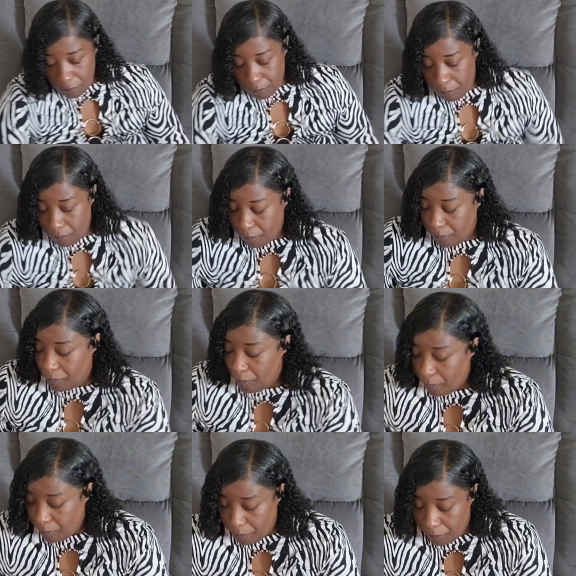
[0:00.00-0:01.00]

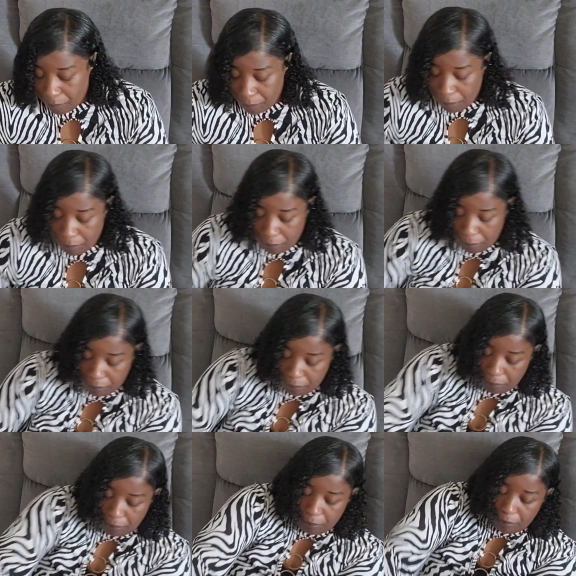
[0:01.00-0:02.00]

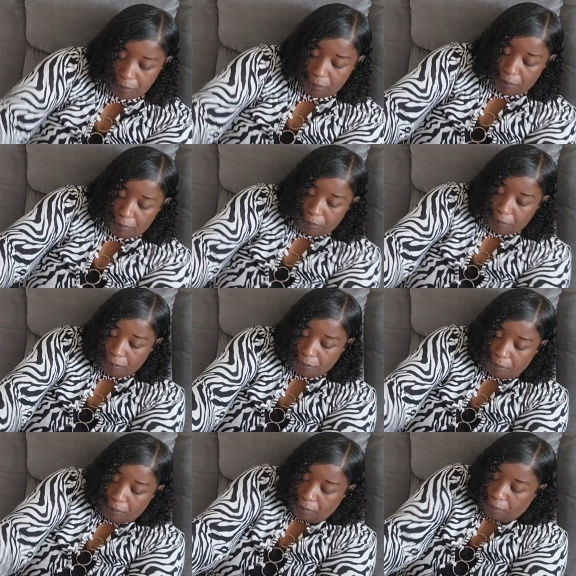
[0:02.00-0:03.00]

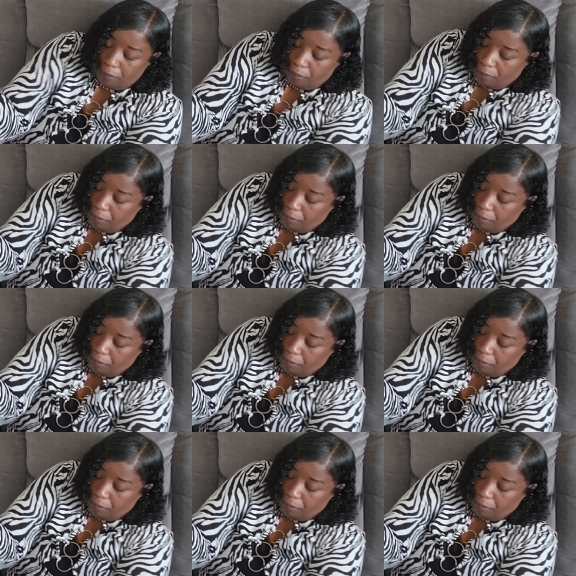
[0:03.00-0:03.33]
(silence)